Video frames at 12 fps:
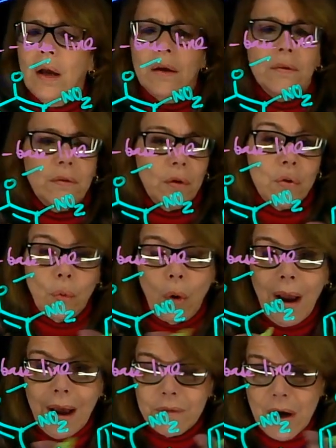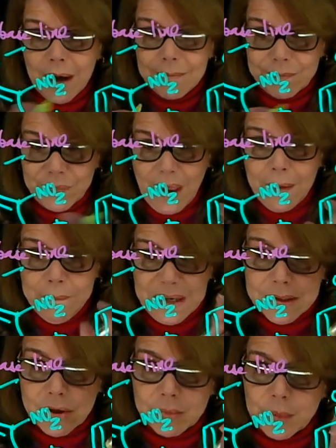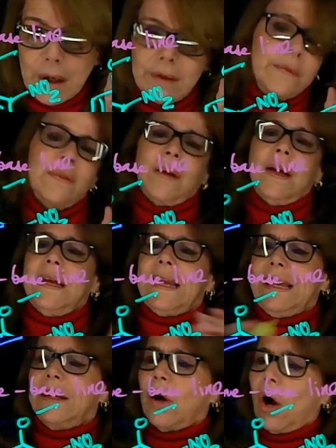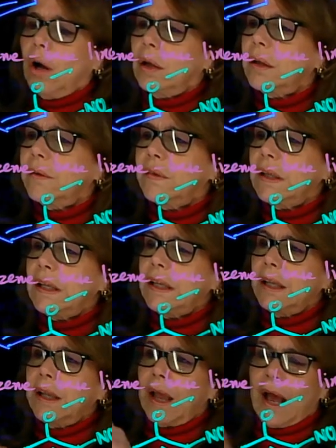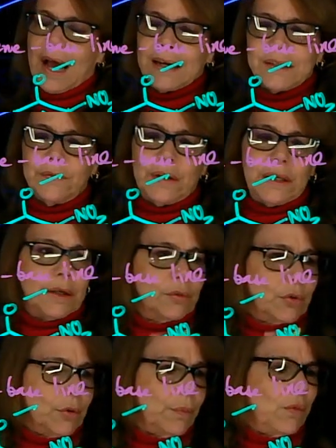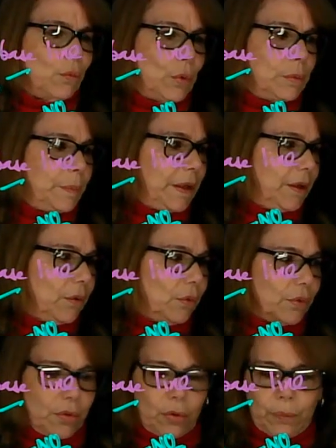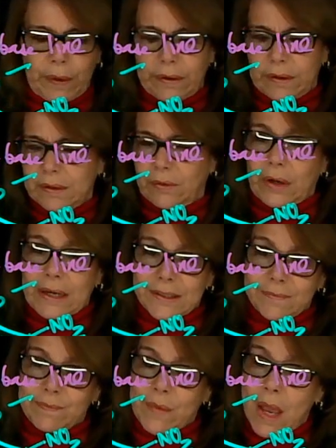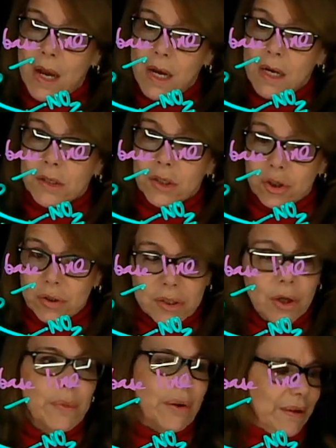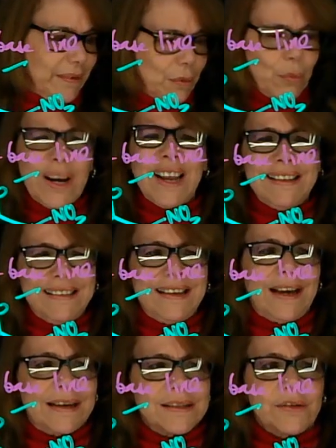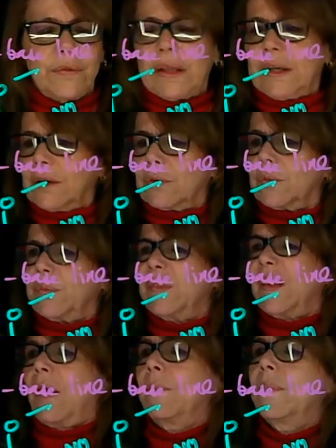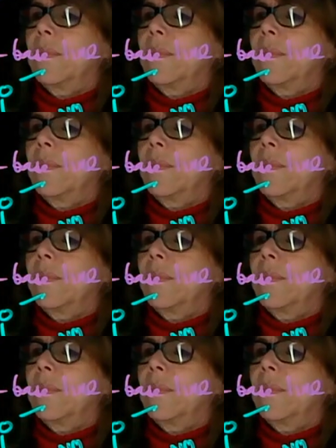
So you will have a mix of products. In all of the activating groups will be ortho-para directed. So summarizing, what are the activating groups now?